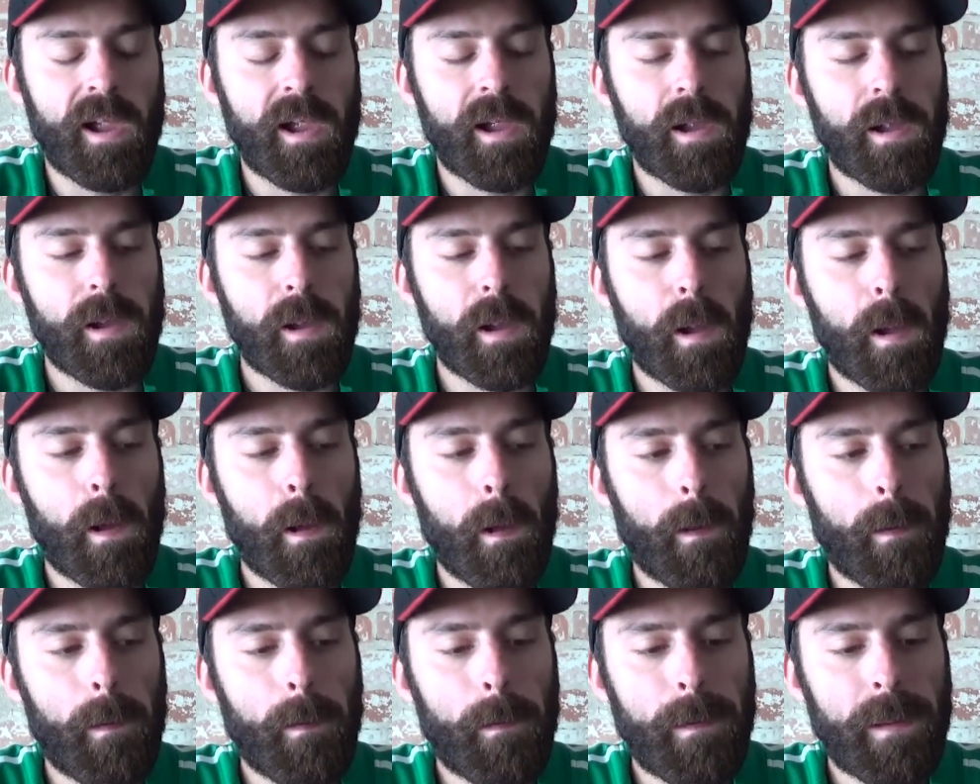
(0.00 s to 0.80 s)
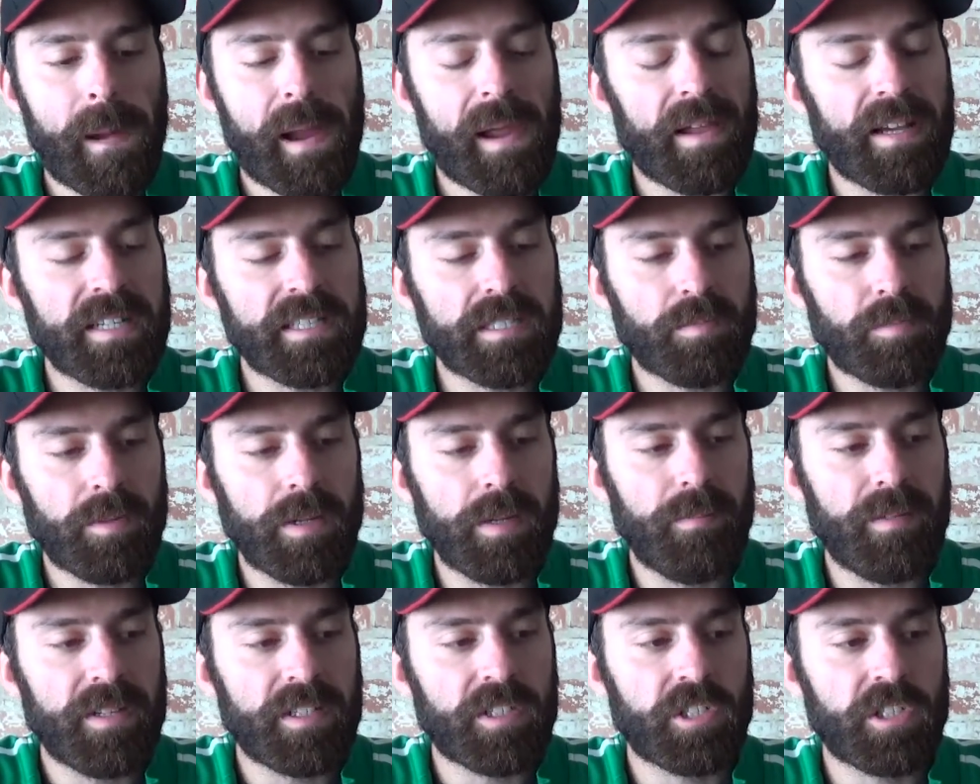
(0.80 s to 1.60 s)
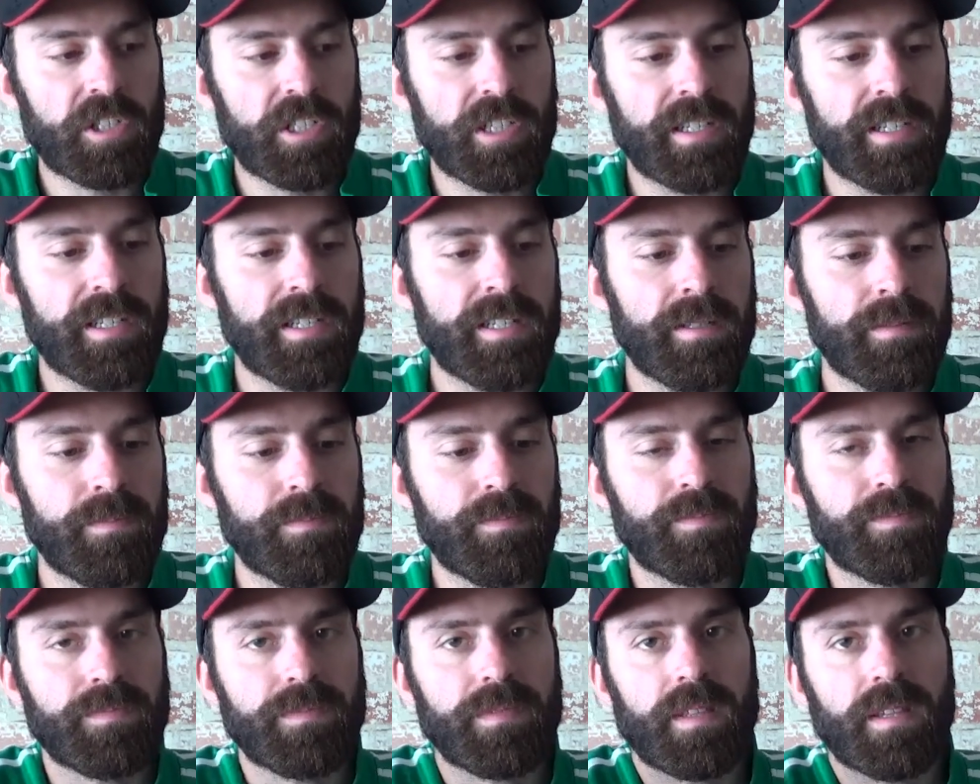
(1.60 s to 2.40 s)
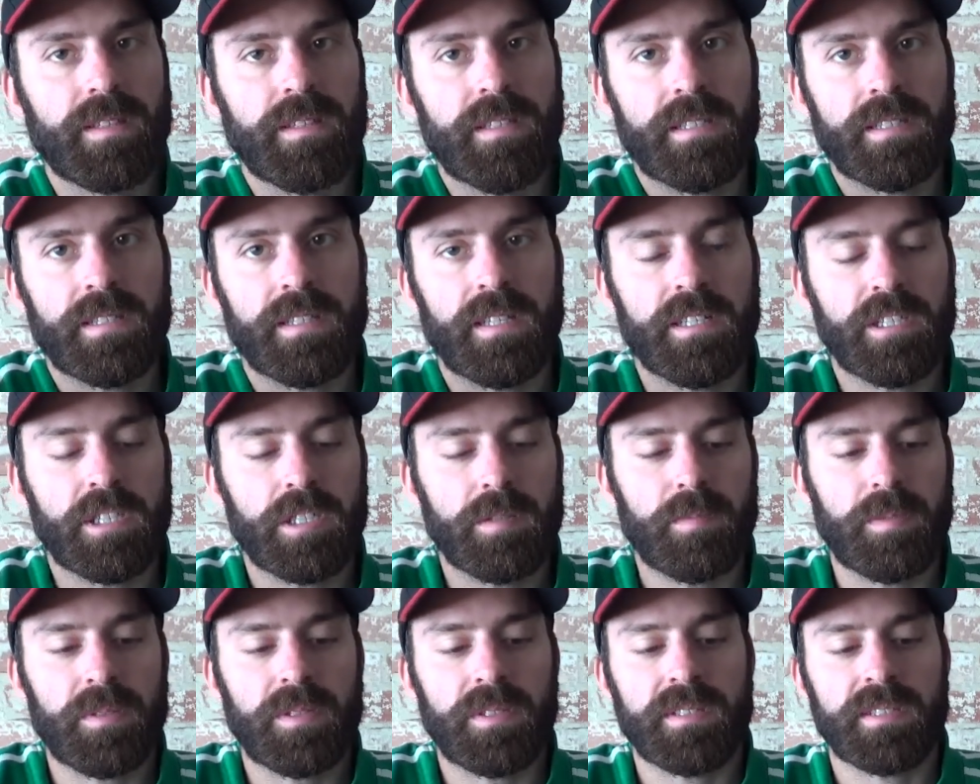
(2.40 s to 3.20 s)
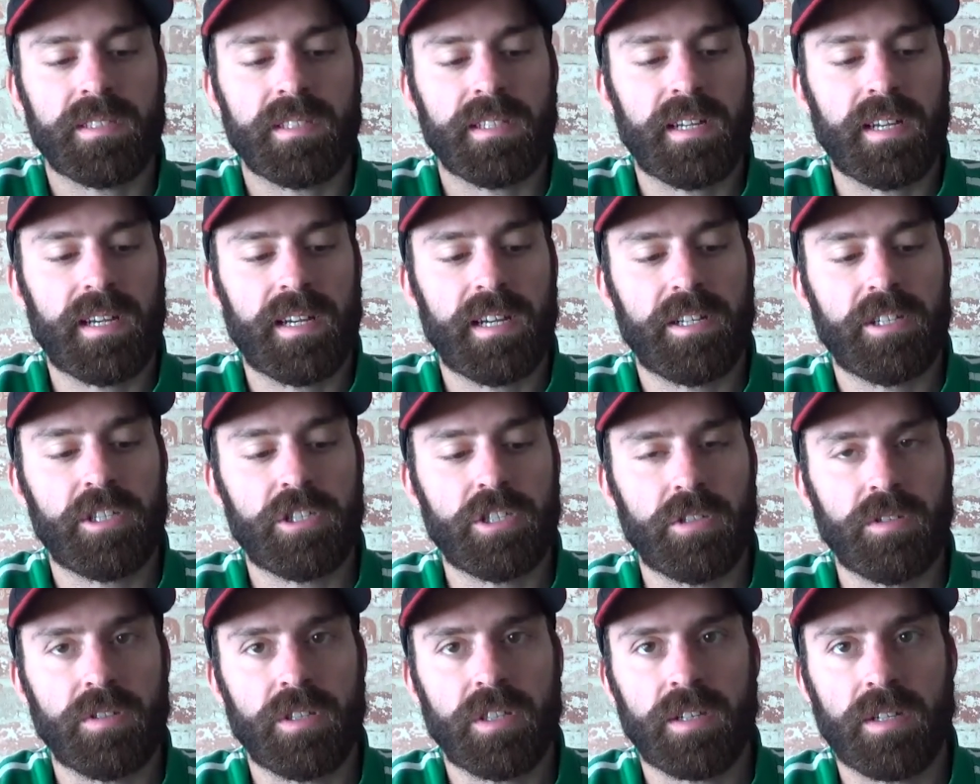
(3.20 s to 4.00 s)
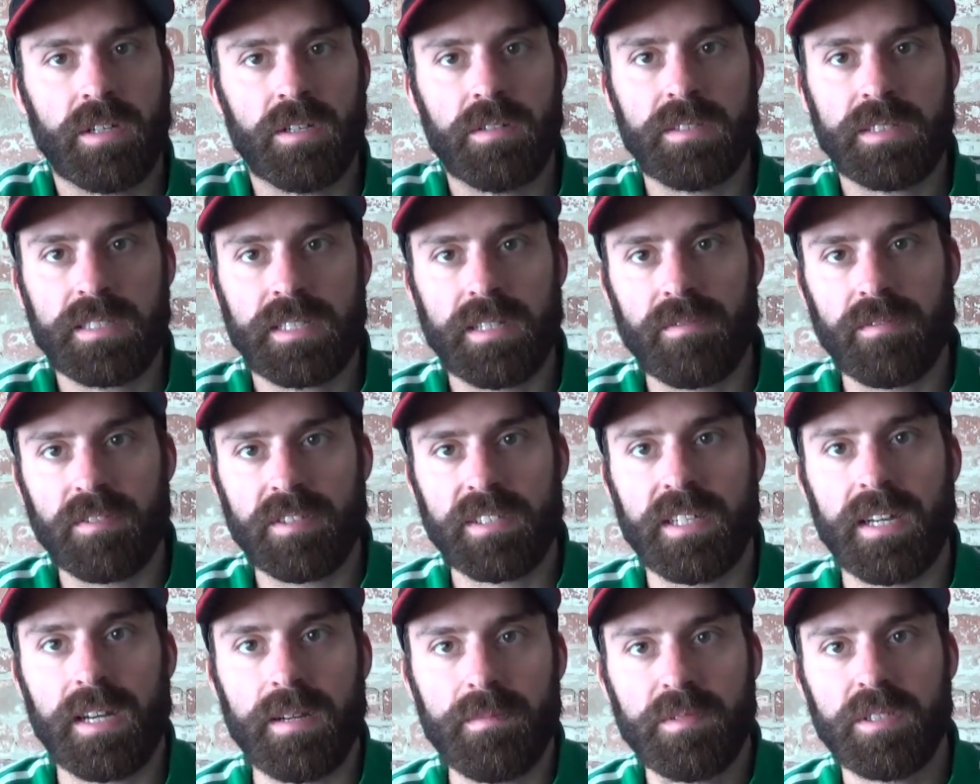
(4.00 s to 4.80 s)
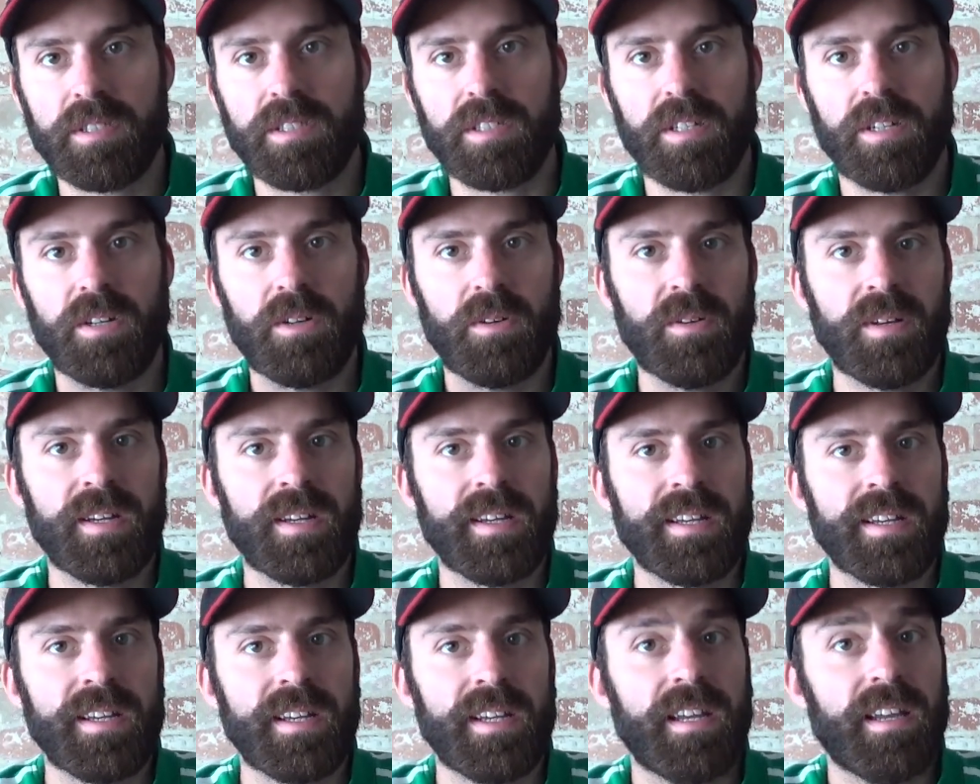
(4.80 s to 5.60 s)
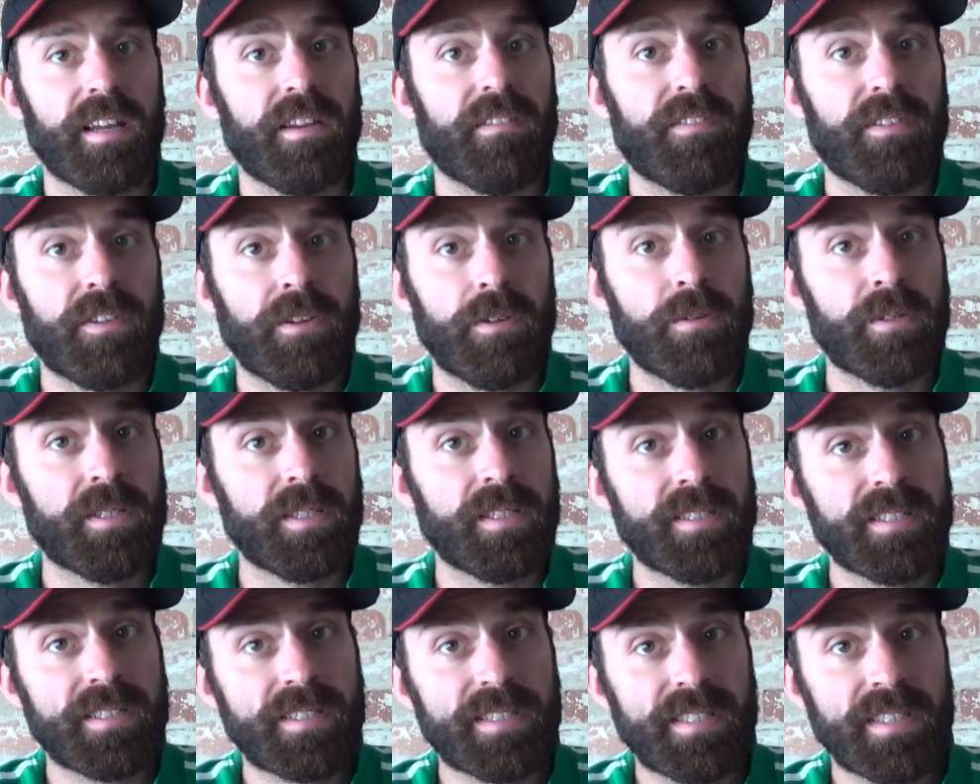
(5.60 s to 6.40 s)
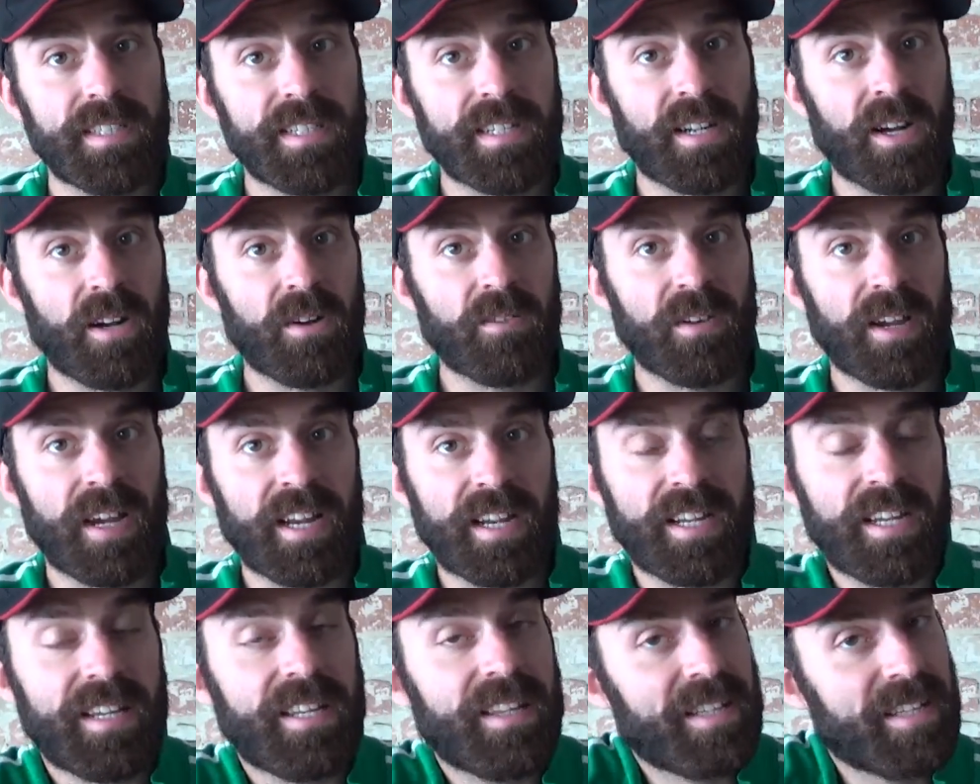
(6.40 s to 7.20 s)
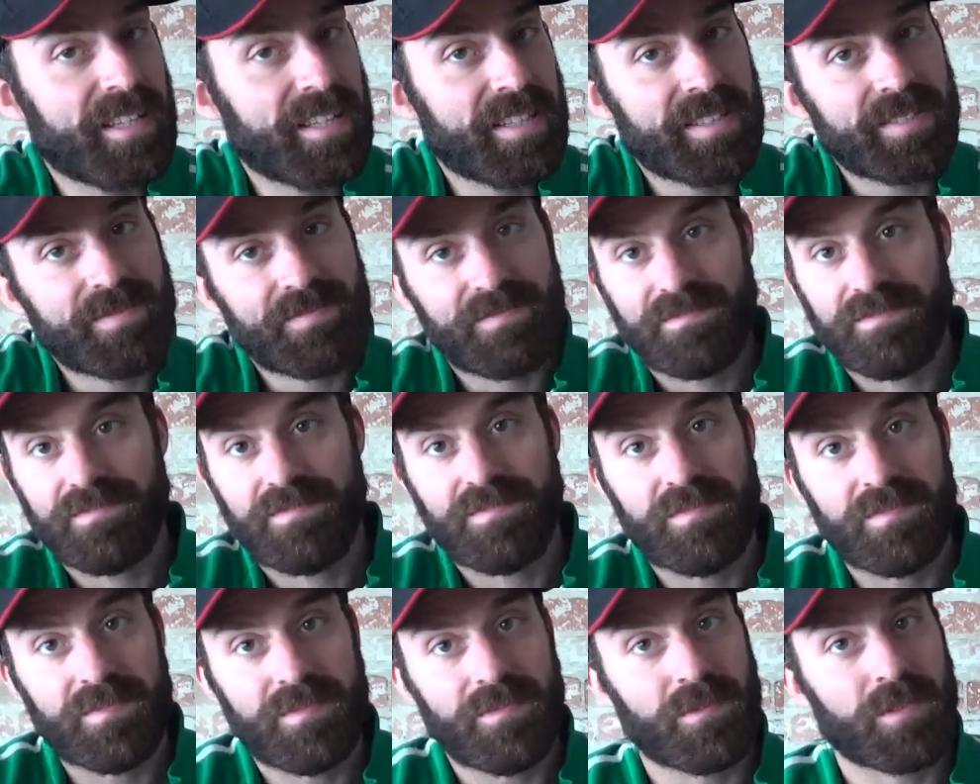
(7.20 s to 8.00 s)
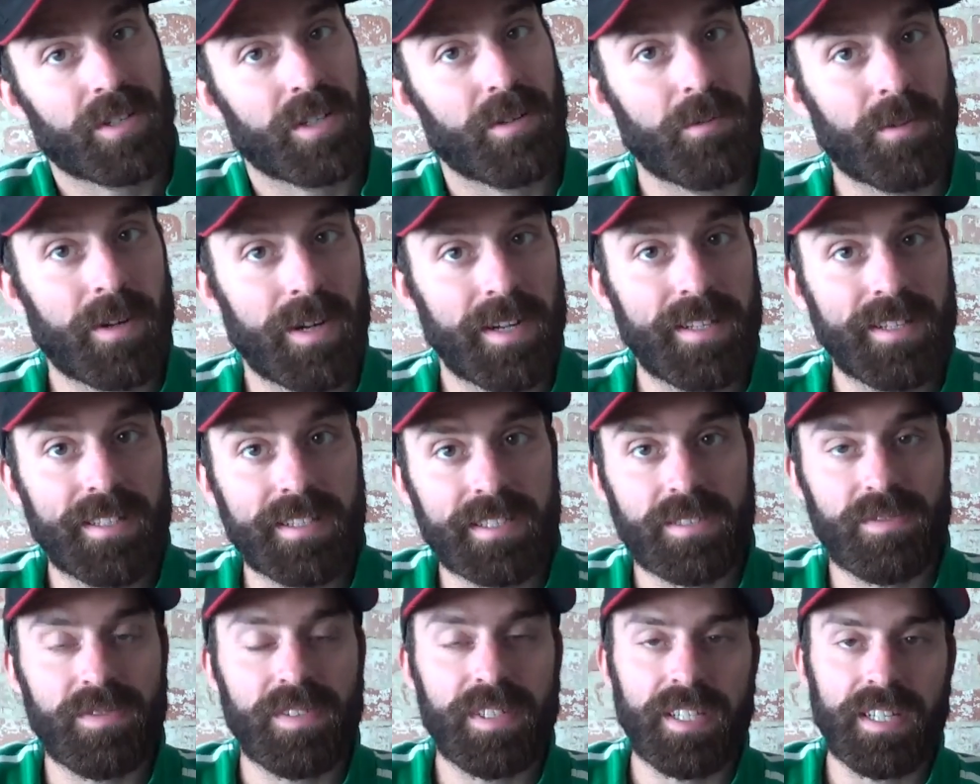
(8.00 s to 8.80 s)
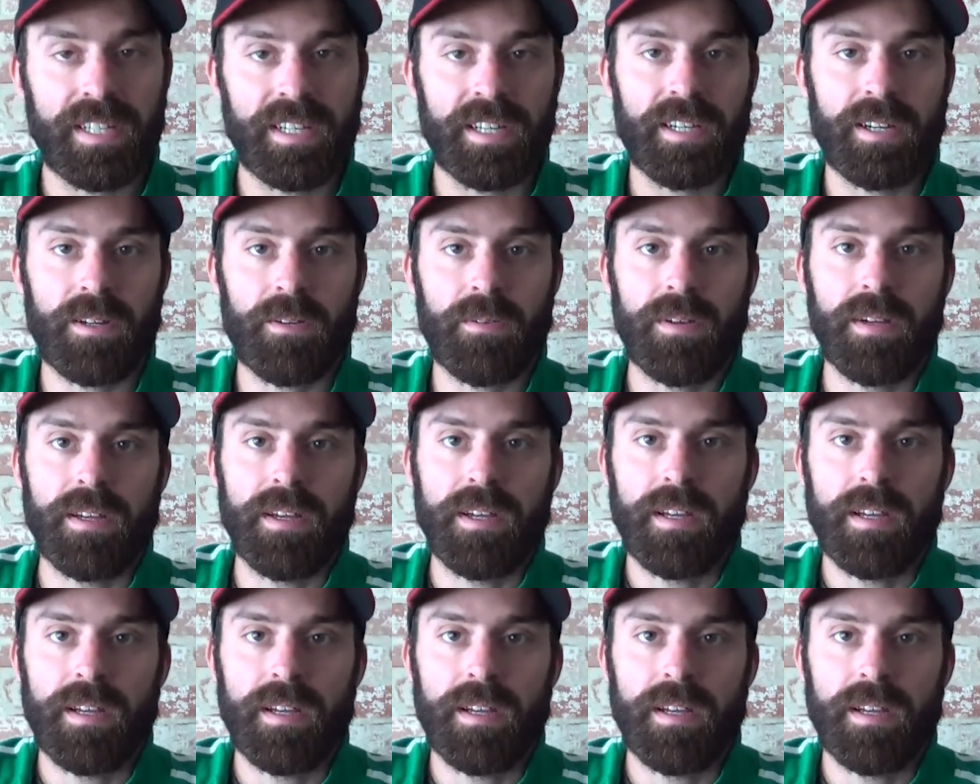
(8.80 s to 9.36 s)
Yeah, that's pretty much this Lunchables. I showed the code several times, so if you didn't see it already, then rewind this video.